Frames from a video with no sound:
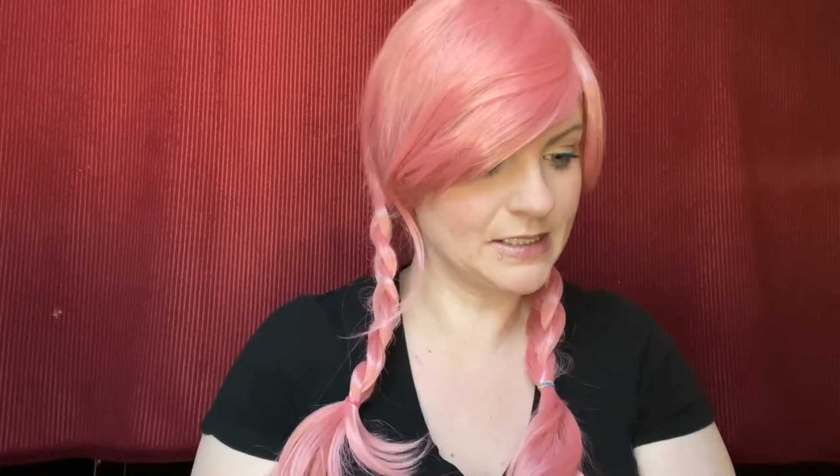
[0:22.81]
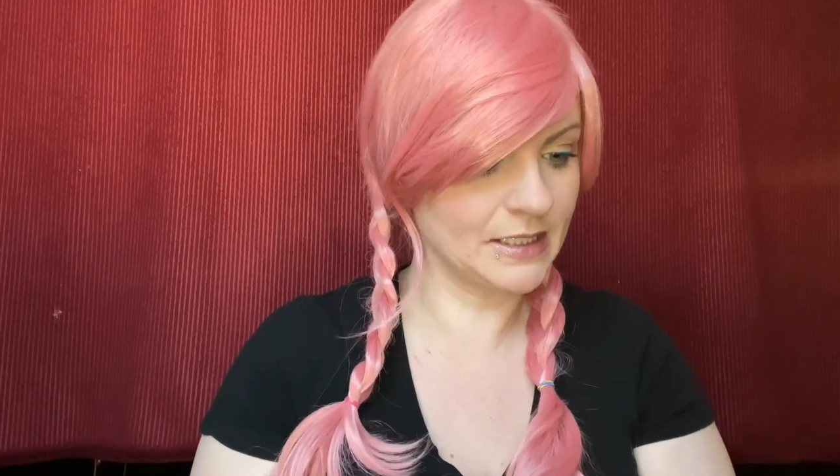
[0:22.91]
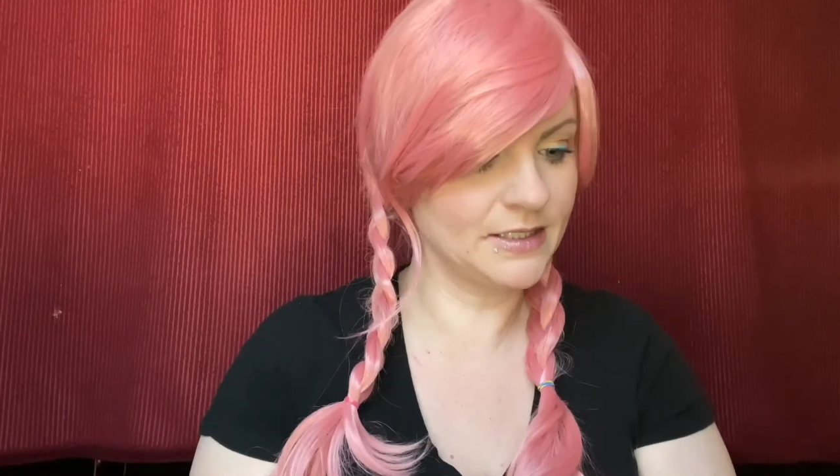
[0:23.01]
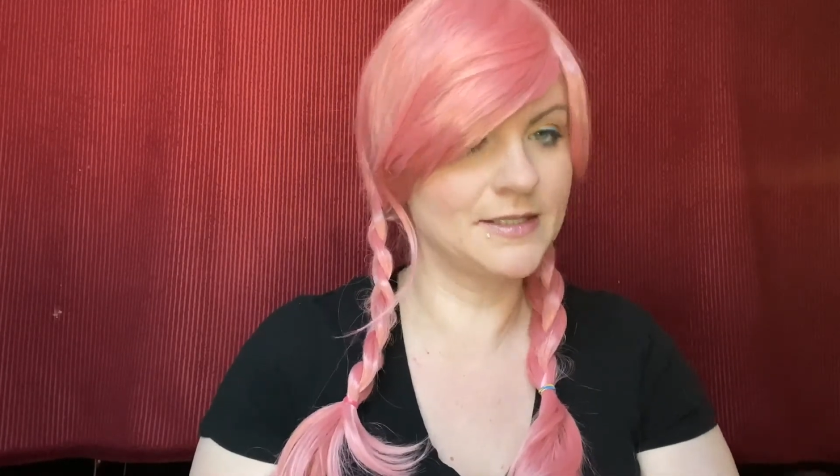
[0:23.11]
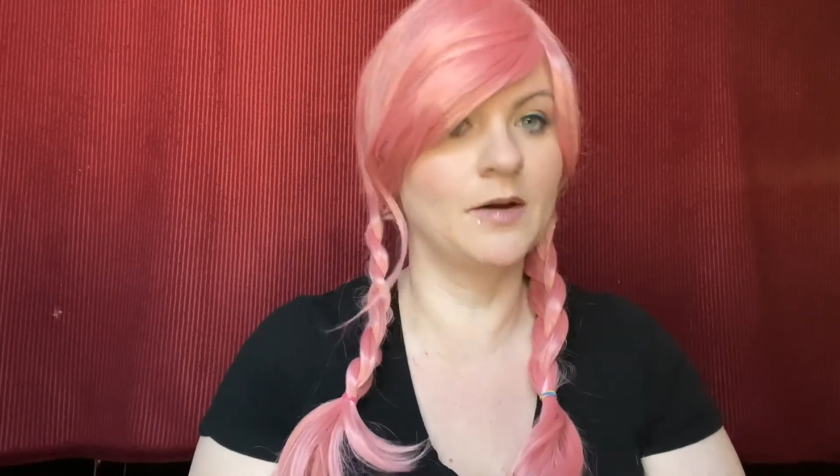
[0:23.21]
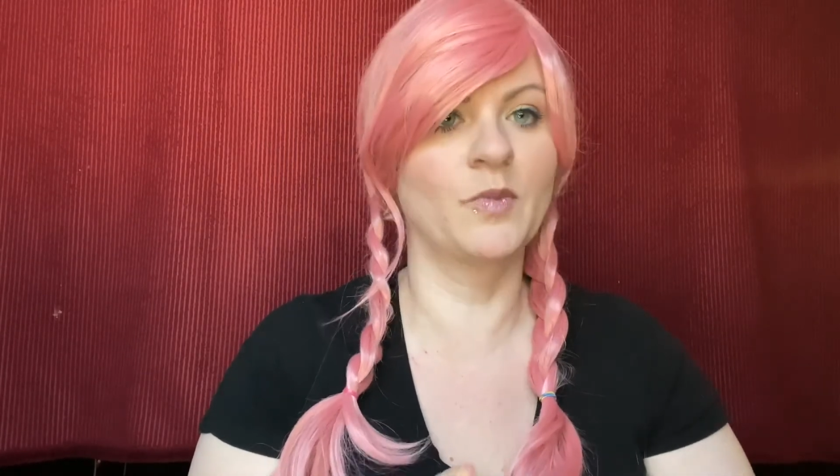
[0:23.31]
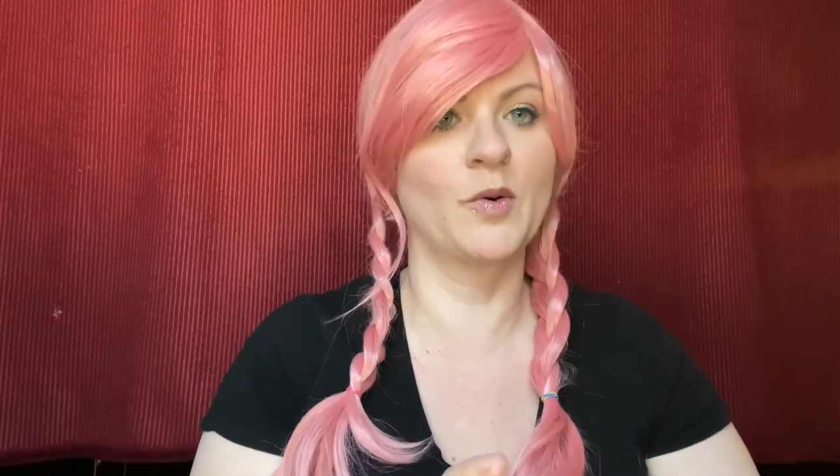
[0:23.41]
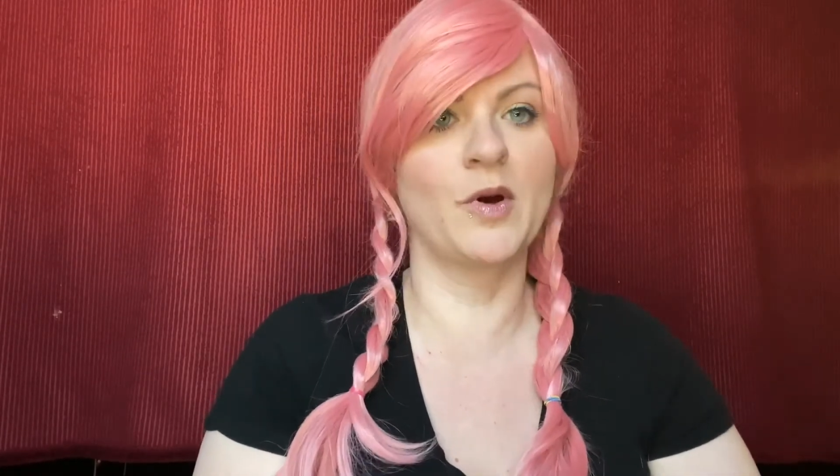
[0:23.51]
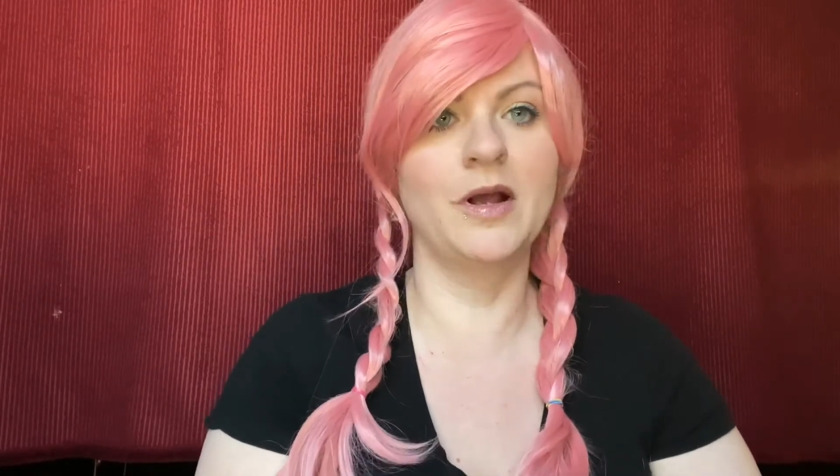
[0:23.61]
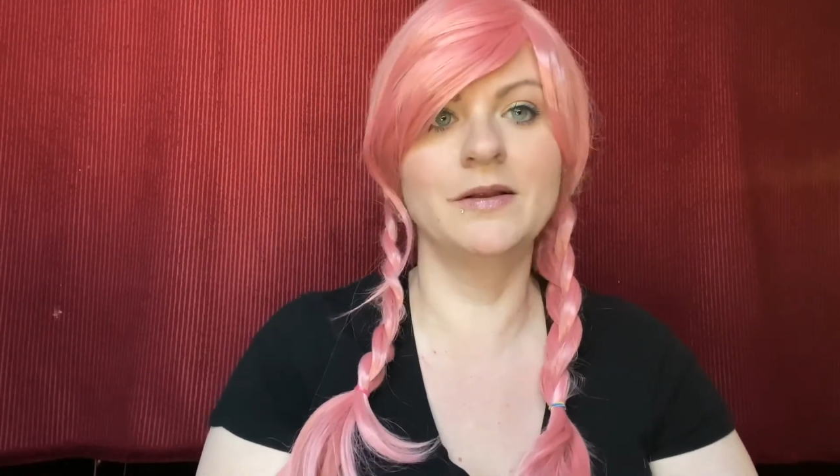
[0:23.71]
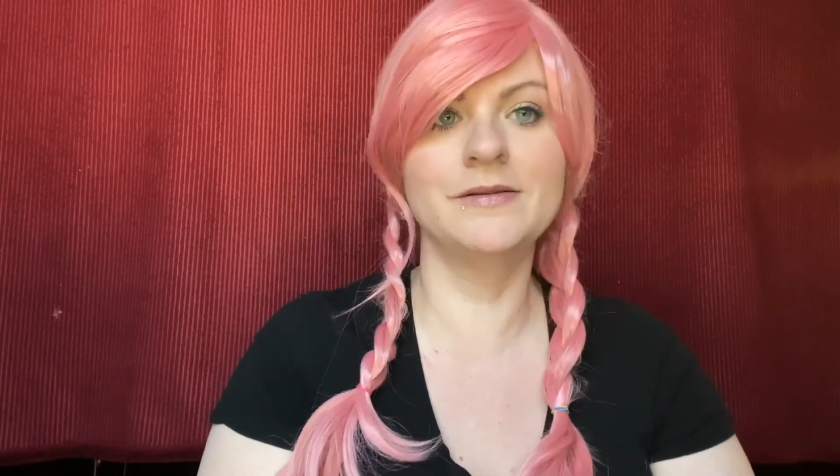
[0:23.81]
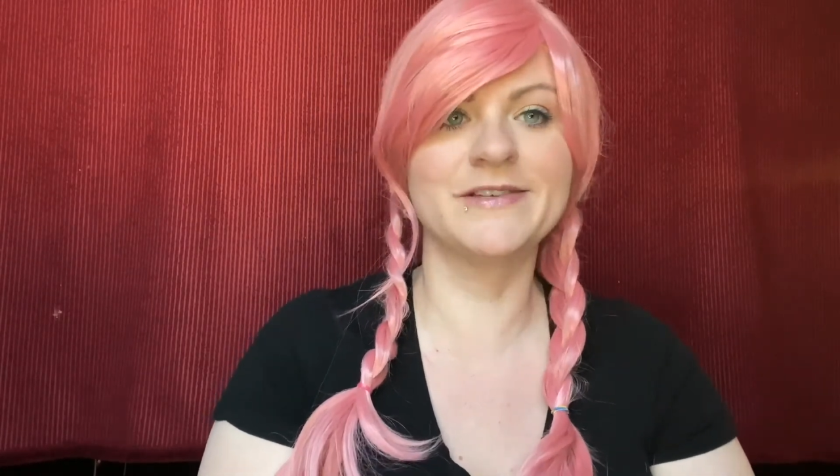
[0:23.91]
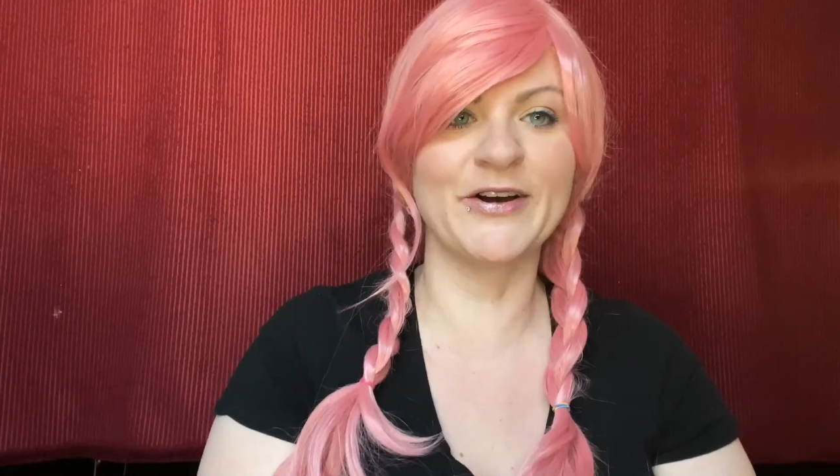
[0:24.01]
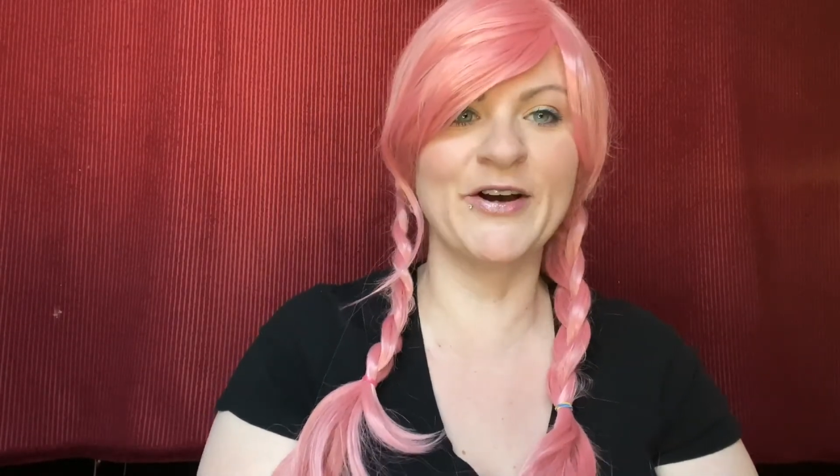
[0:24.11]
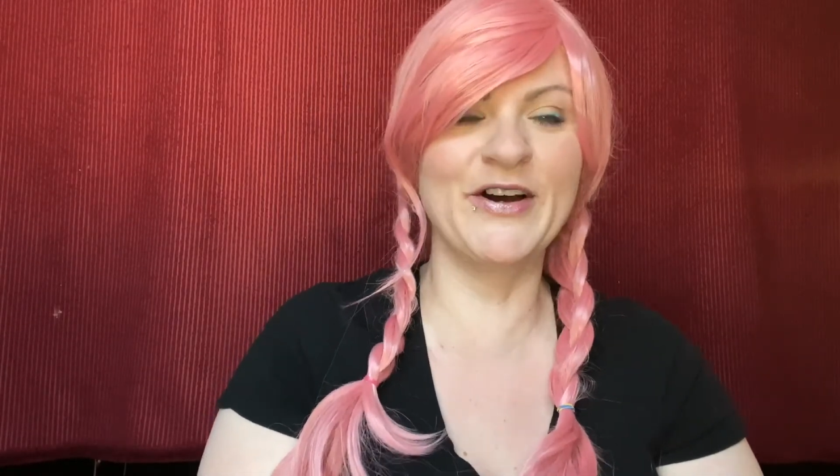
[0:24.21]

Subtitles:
and it's number one, so